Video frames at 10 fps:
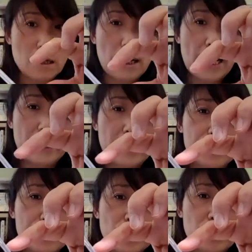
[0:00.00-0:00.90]
I
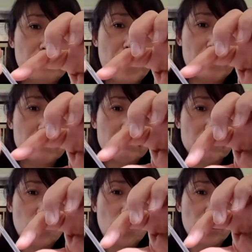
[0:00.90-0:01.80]
insert about
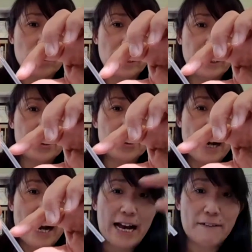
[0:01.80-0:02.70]
1/4 inch or
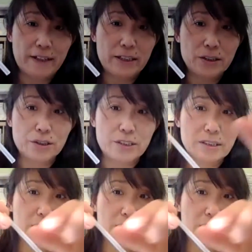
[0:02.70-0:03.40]
1/2 inches.